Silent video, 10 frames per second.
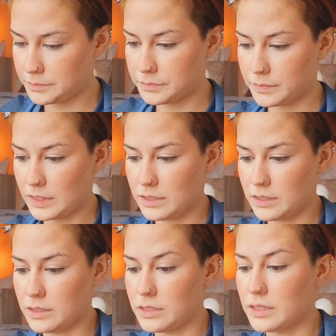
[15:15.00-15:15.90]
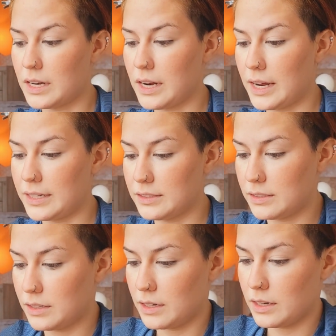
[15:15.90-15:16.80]
This is just a nice
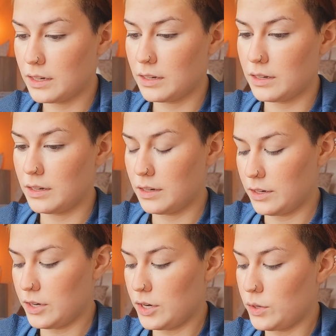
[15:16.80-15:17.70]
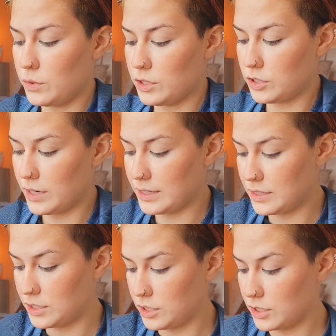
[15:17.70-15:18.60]
nude
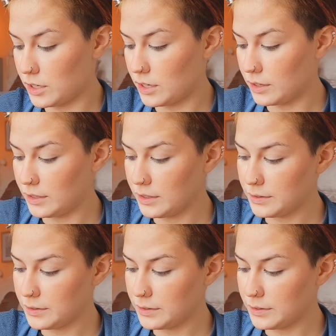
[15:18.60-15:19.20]
transition color.